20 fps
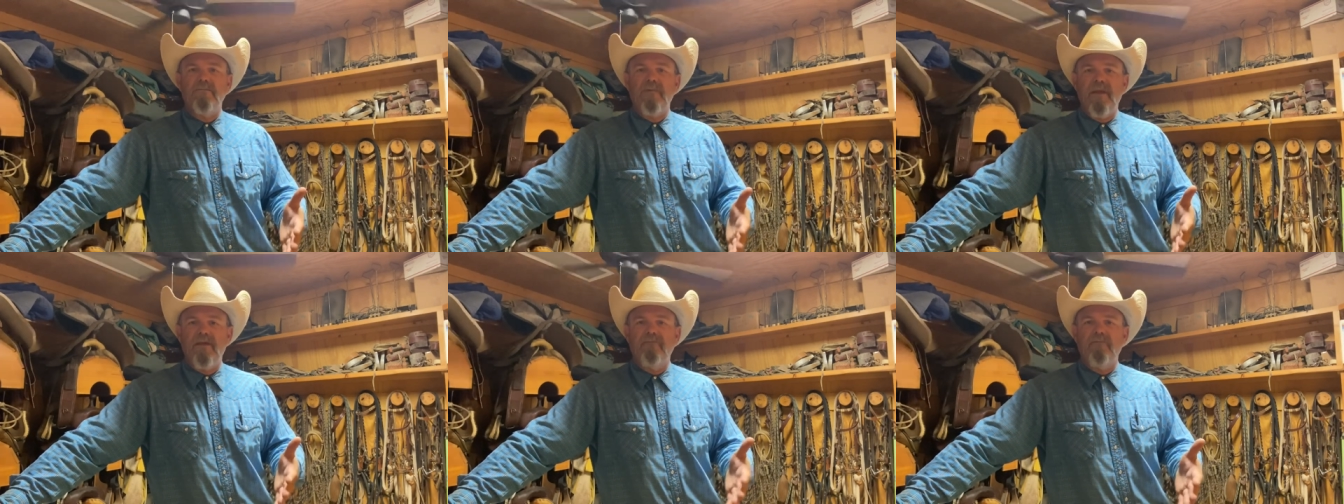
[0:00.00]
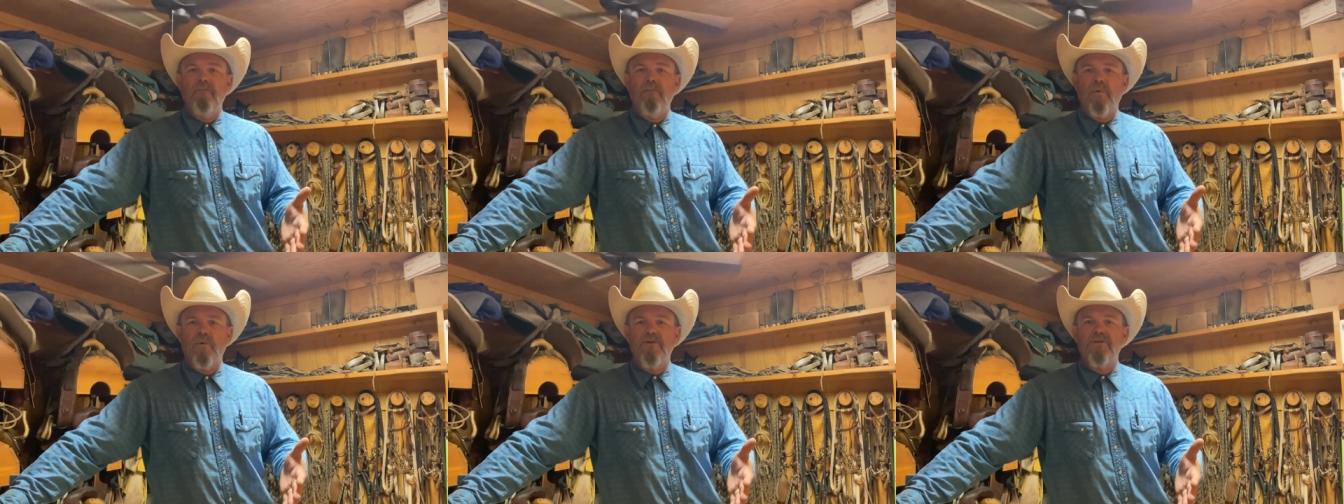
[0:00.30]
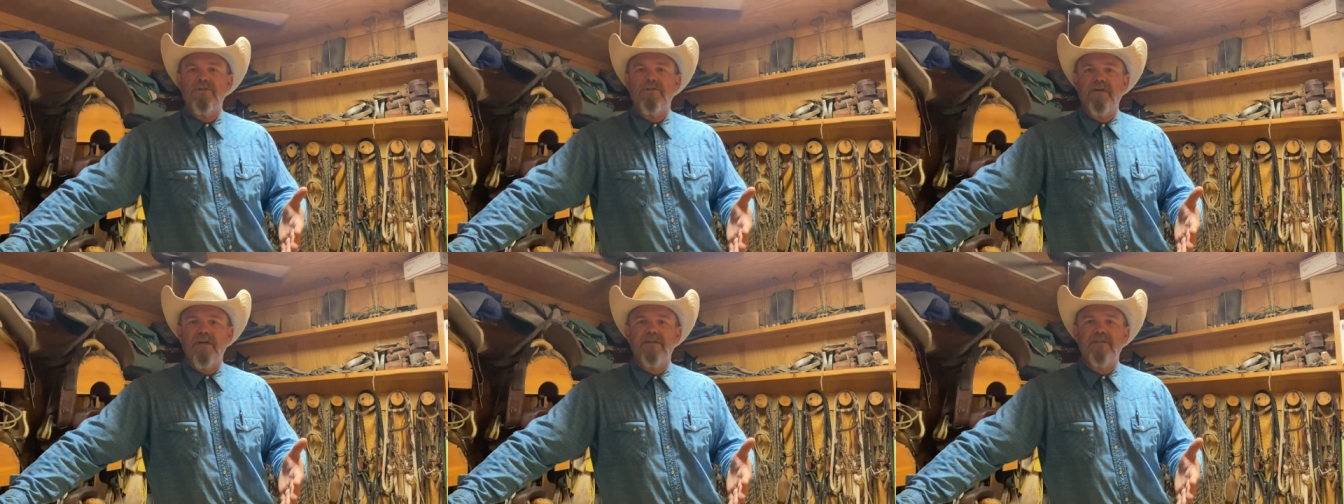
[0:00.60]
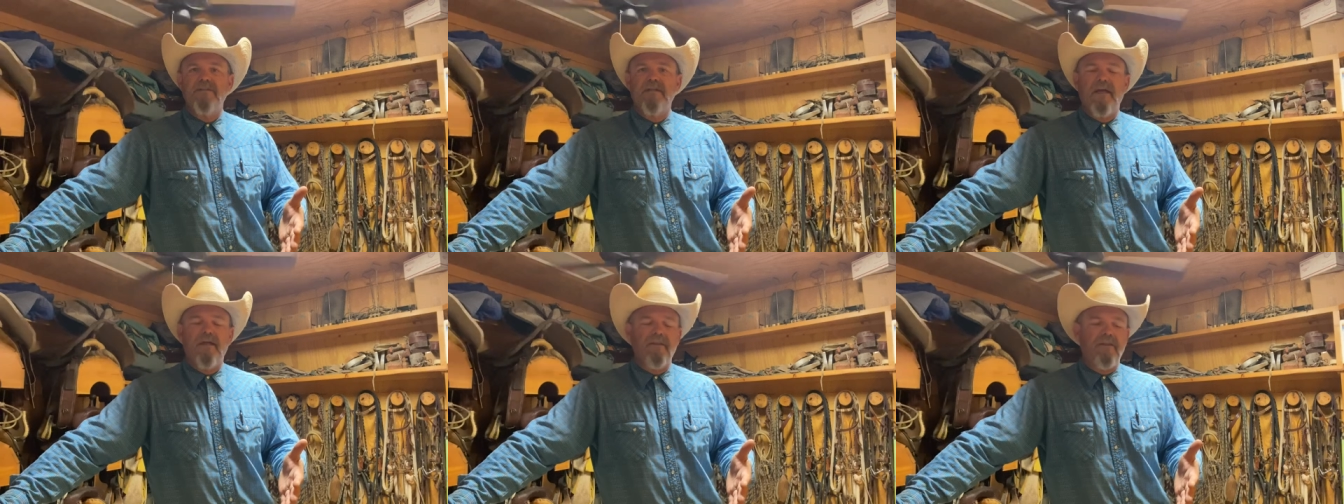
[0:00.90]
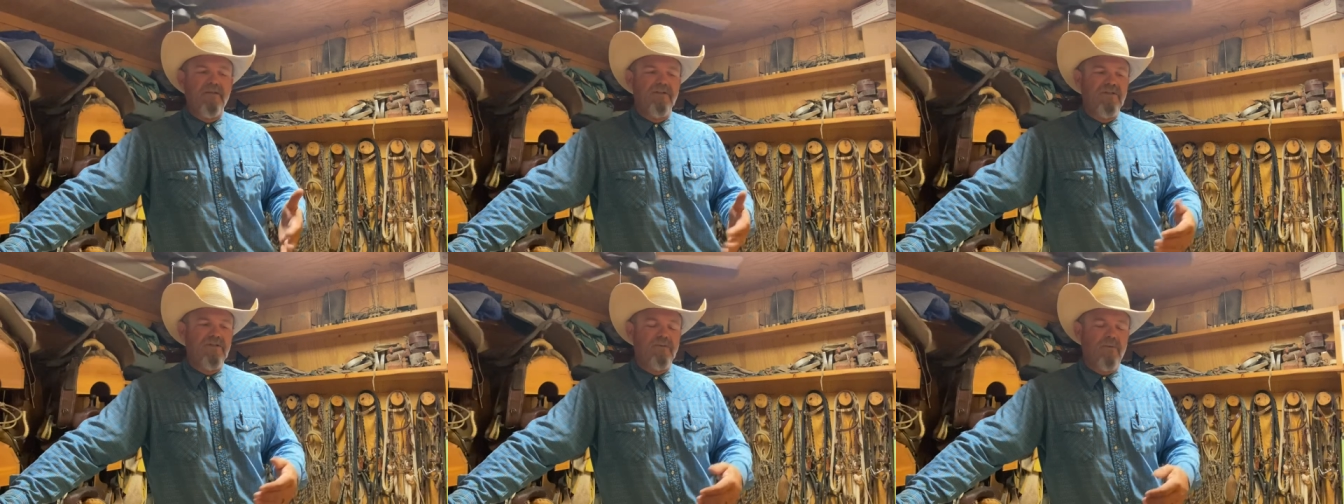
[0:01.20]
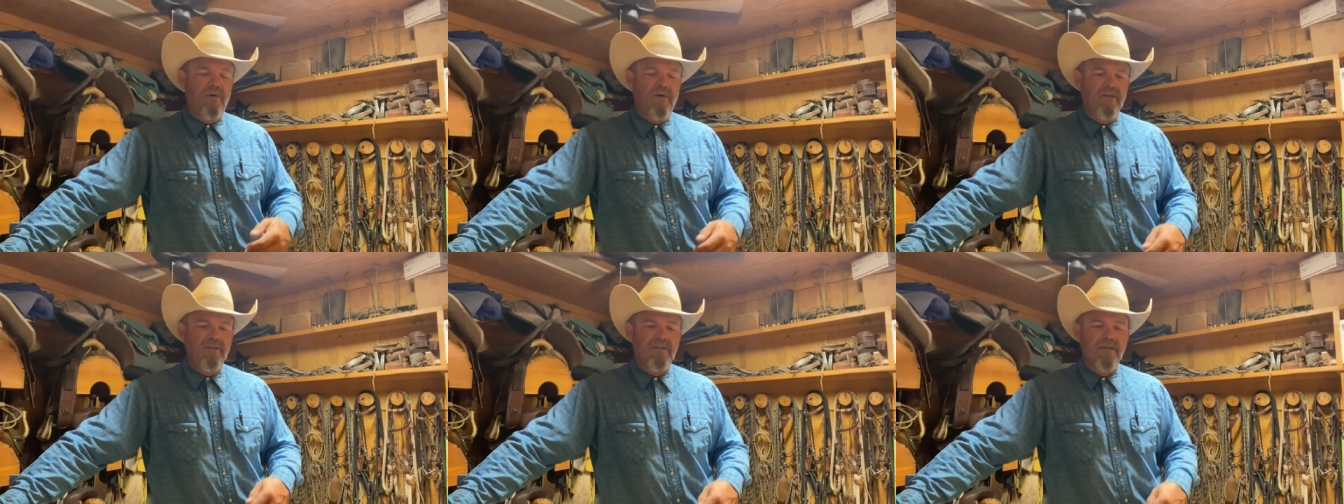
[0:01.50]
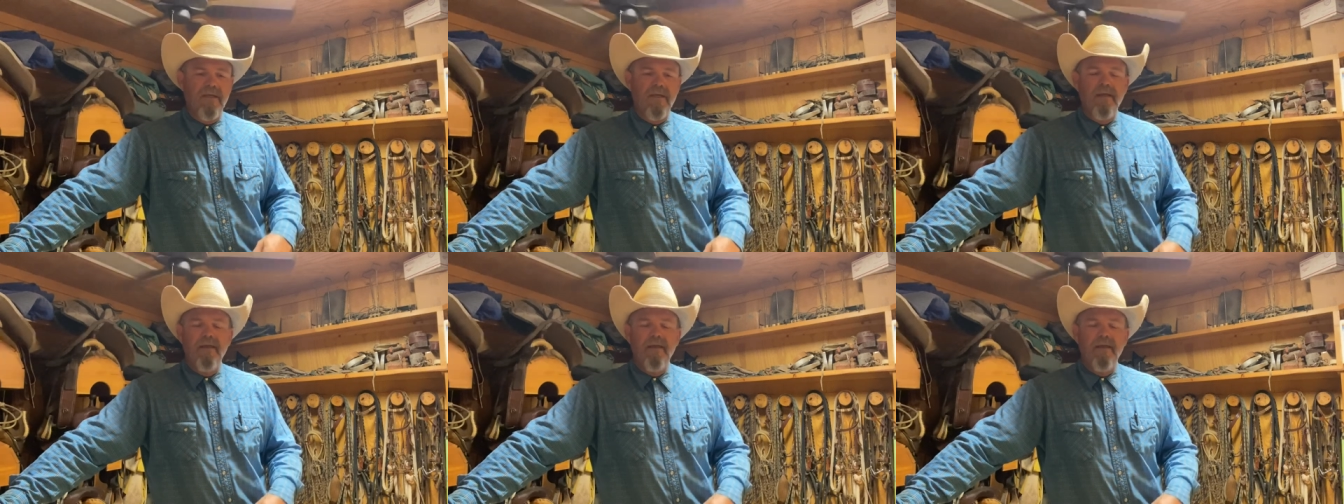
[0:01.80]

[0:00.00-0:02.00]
even more stressed out than she was.